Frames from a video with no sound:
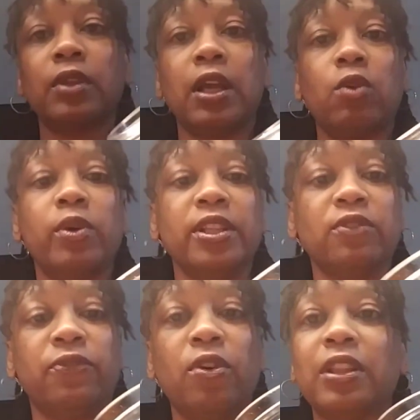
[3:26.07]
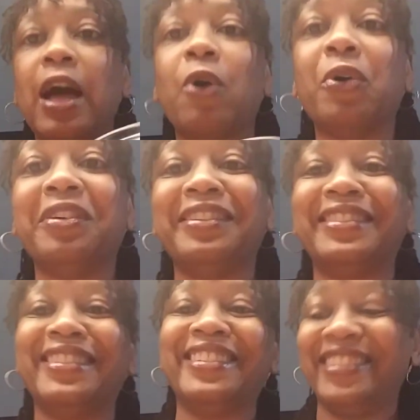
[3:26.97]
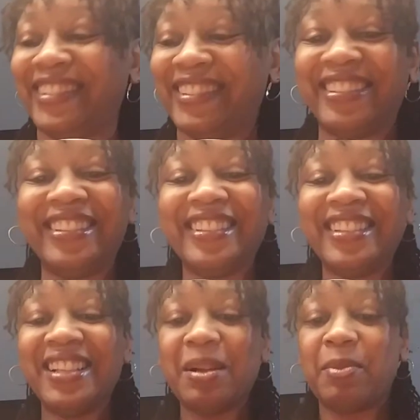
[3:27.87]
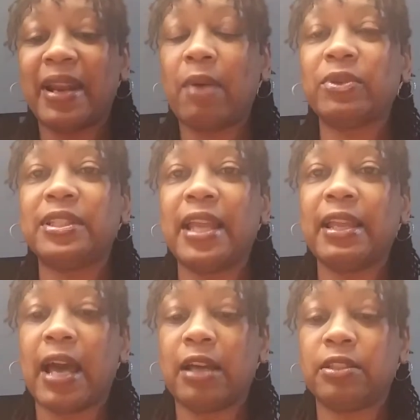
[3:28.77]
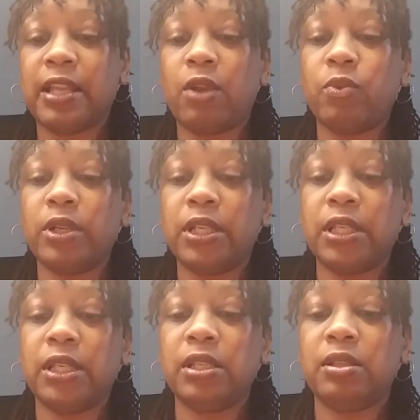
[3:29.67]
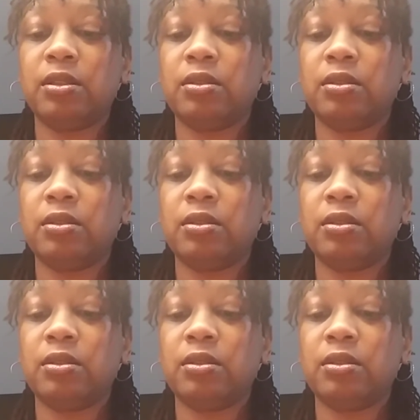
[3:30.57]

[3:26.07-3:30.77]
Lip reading: I don't want it to fall out. But I'll take one of these.